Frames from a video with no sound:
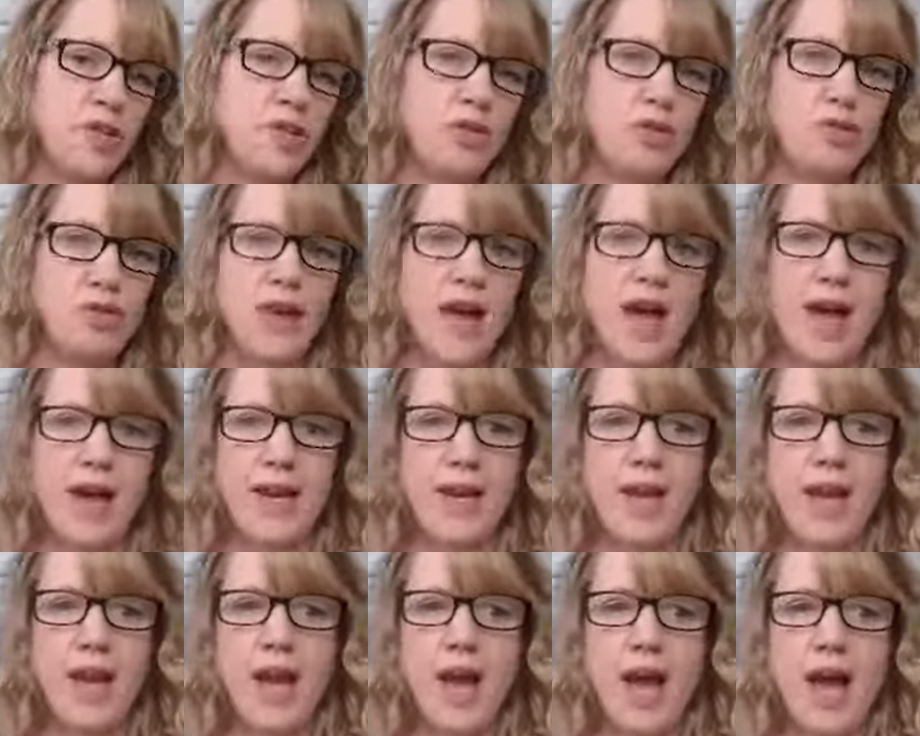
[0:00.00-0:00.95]
do that?
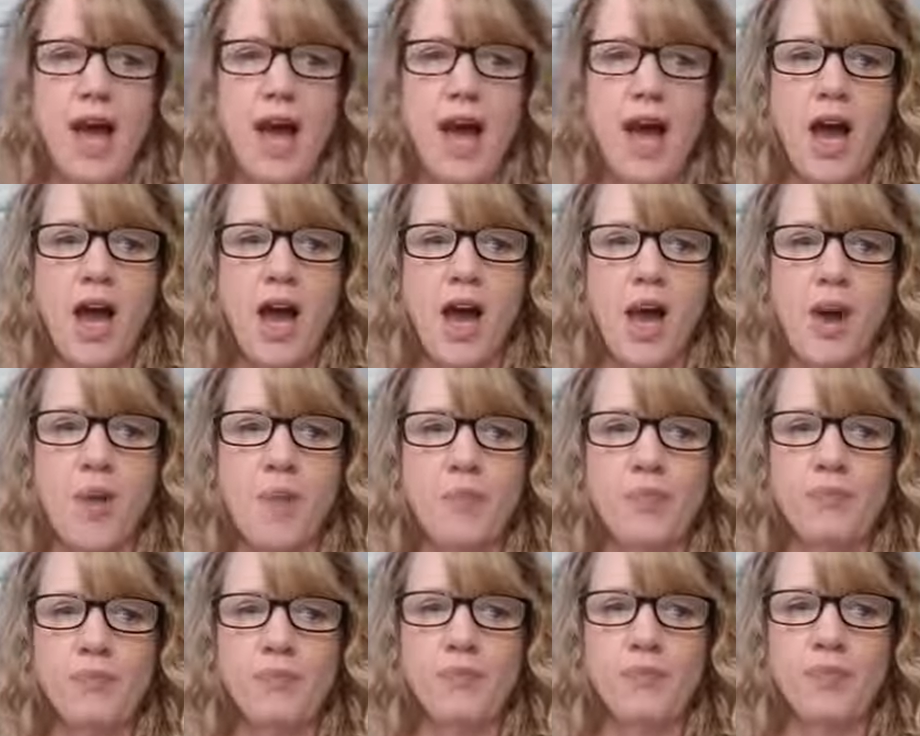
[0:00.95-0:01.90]

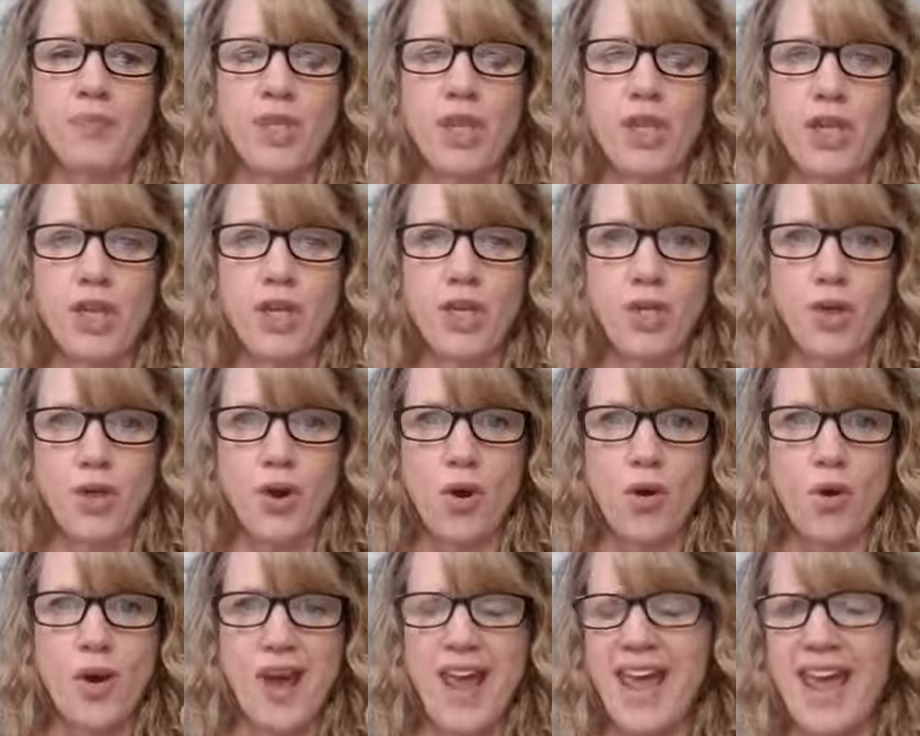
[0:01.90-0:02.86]
Um,
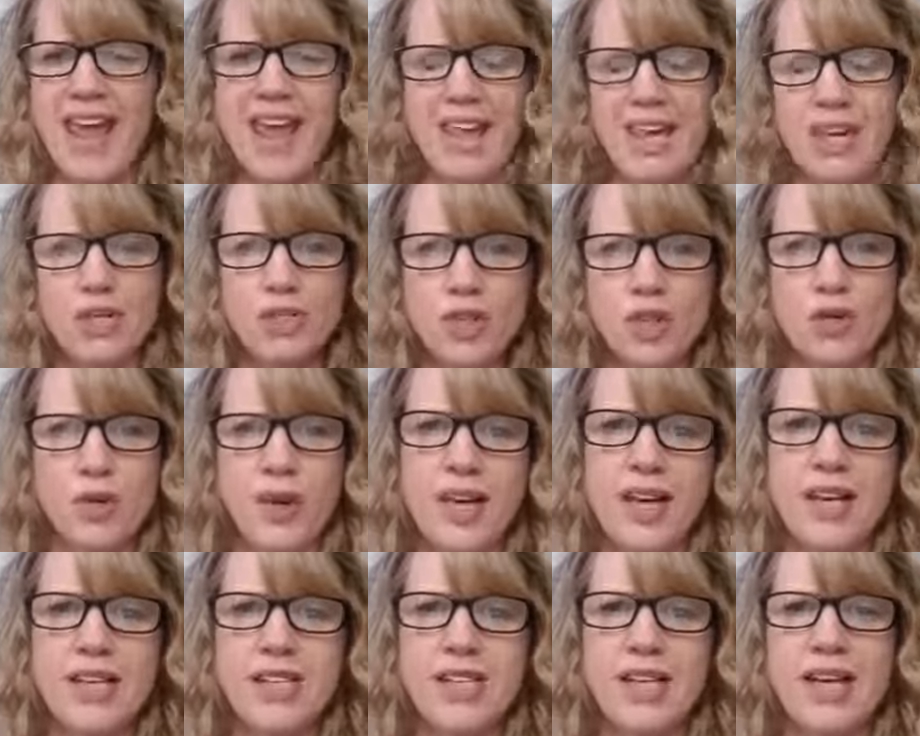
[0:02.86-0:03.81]
hey, here's a great
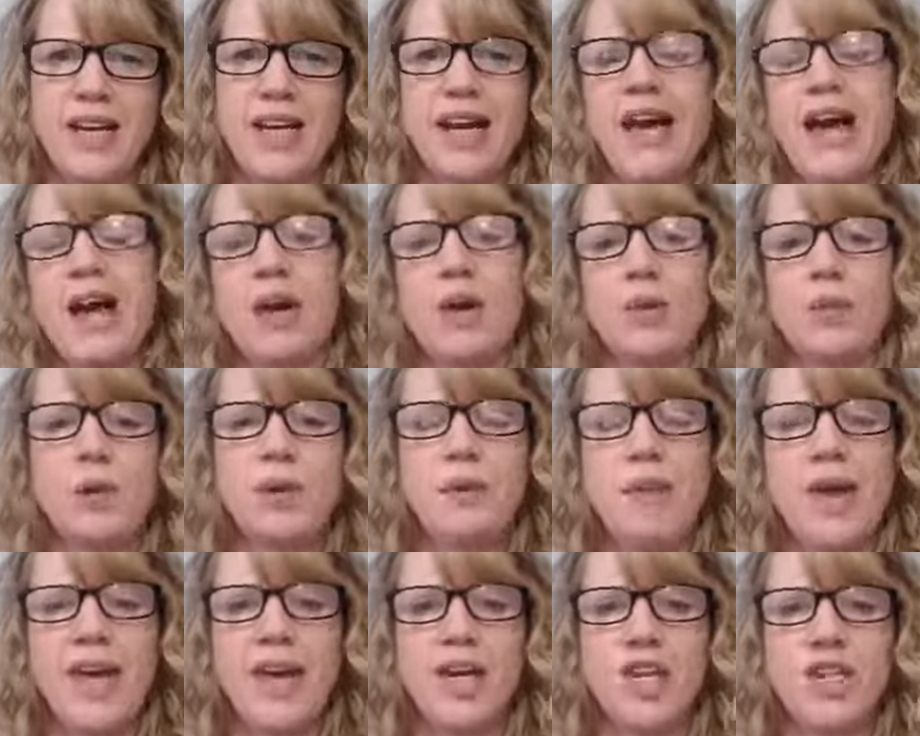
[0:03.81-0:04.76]
idea. How can we
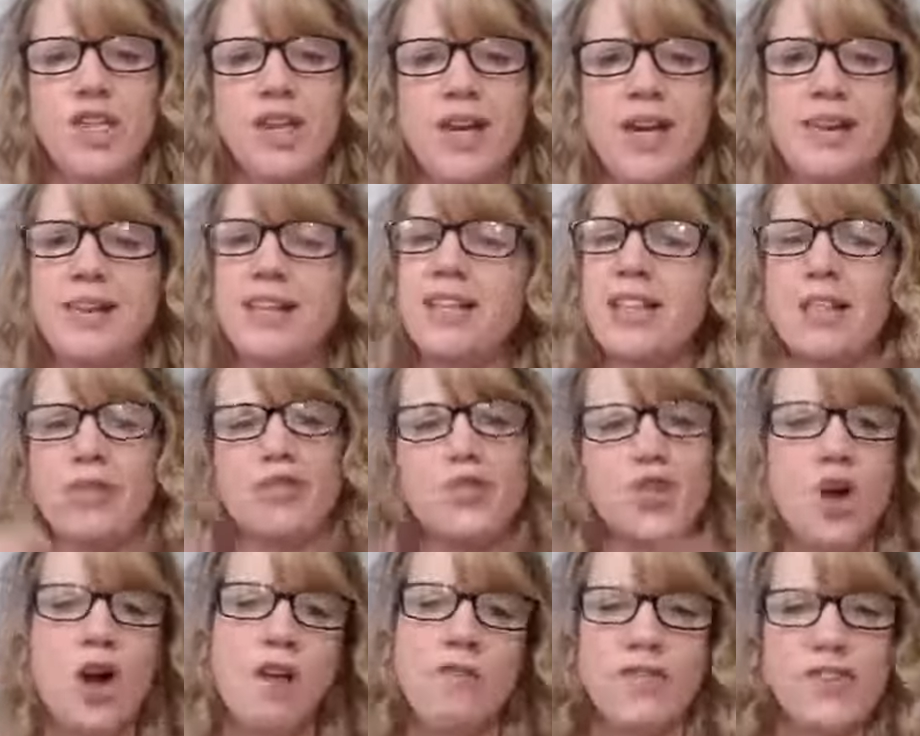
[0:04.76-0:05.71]
manage it? And then there's
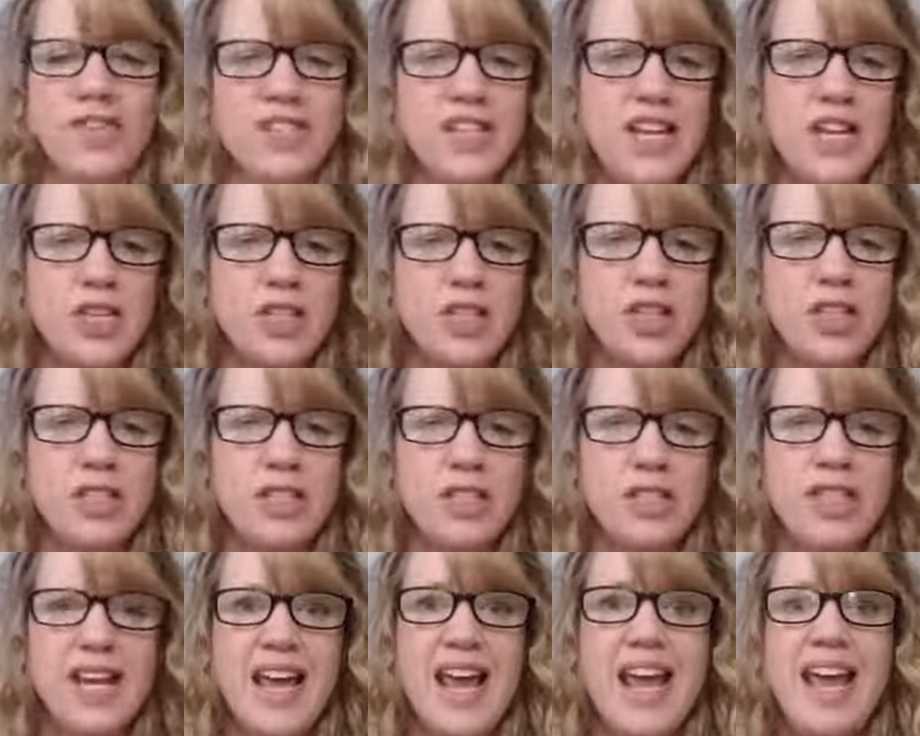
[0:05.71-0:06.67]
conversations.
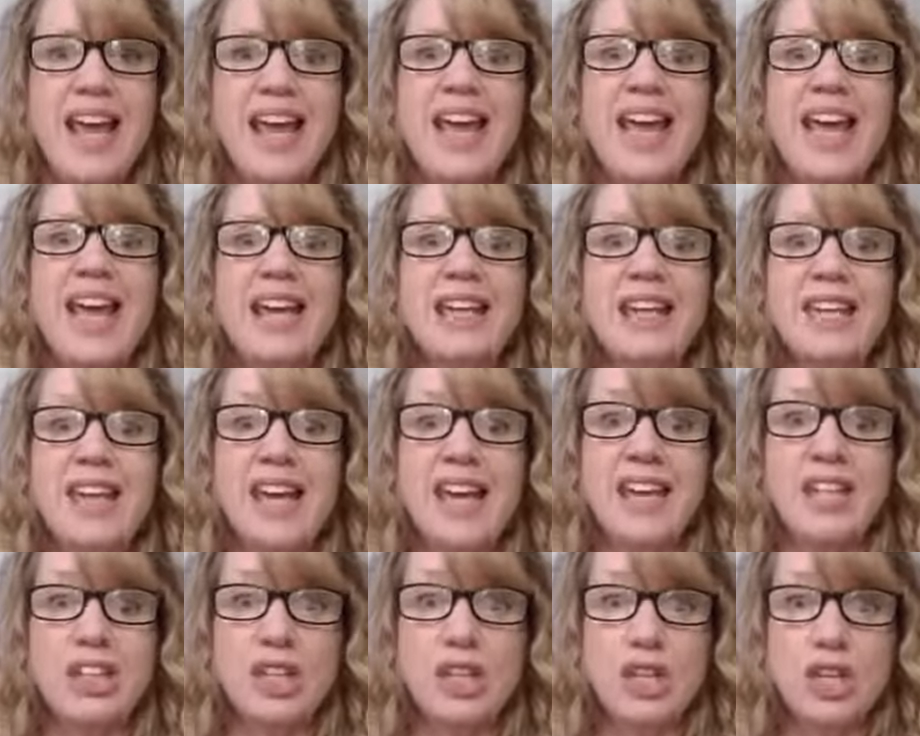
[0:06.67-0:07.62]
It
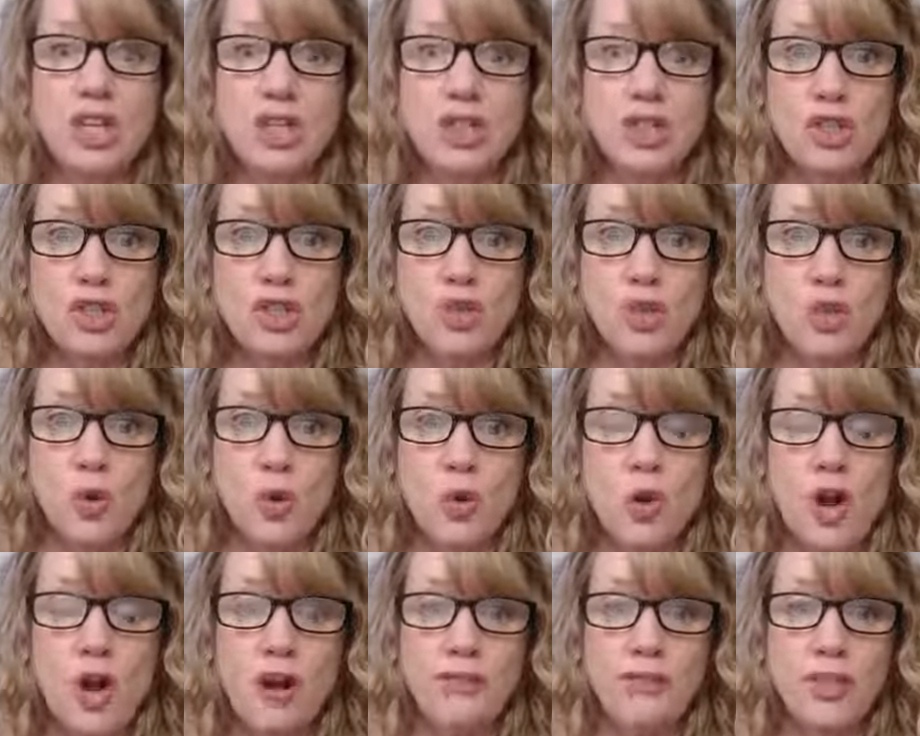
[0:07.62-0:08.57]
gets so
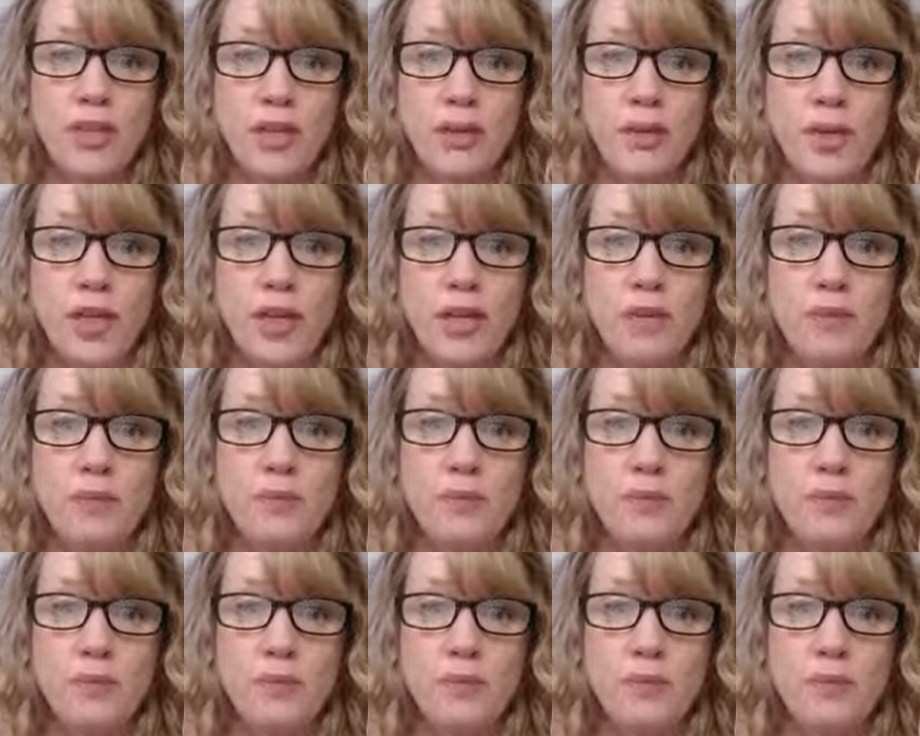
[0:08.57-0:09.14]
convoluted